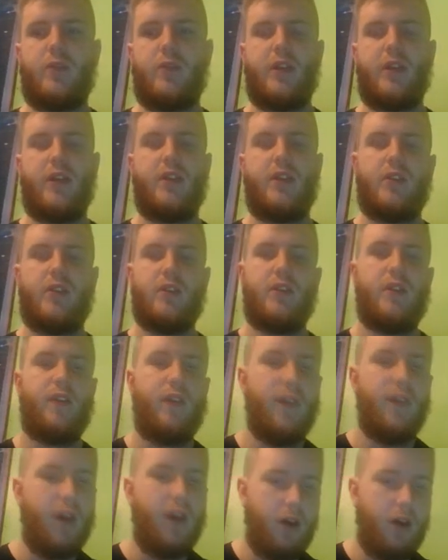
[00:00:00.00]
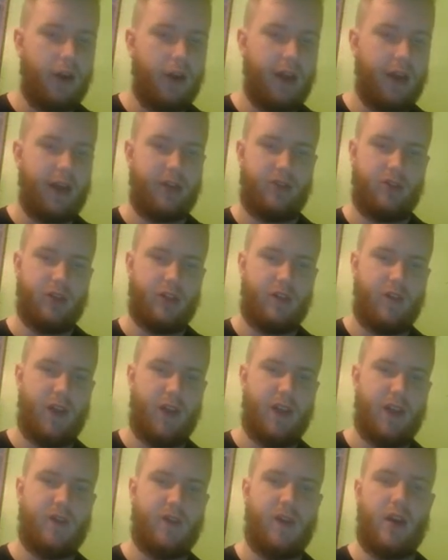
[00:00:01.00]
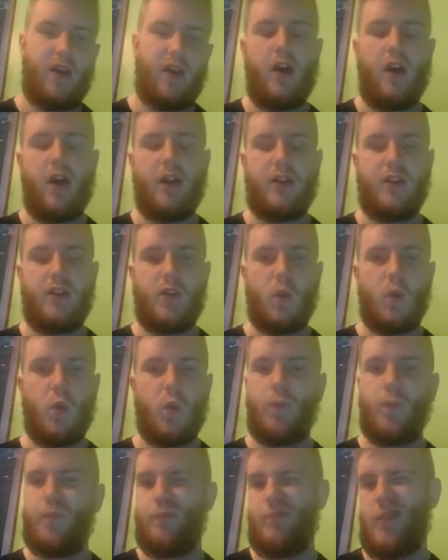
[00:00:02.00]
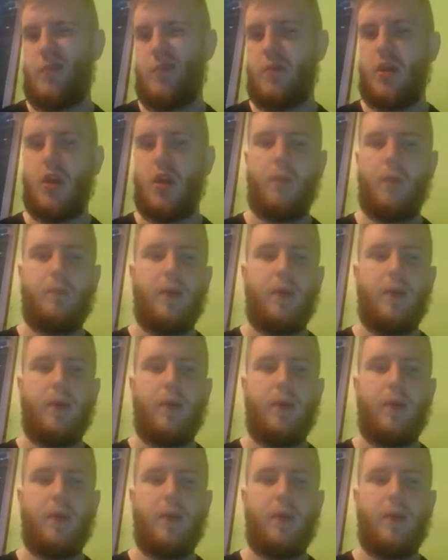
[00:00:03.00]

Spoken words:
which is going to nut on Gastrodon's face very hard, so maybe not.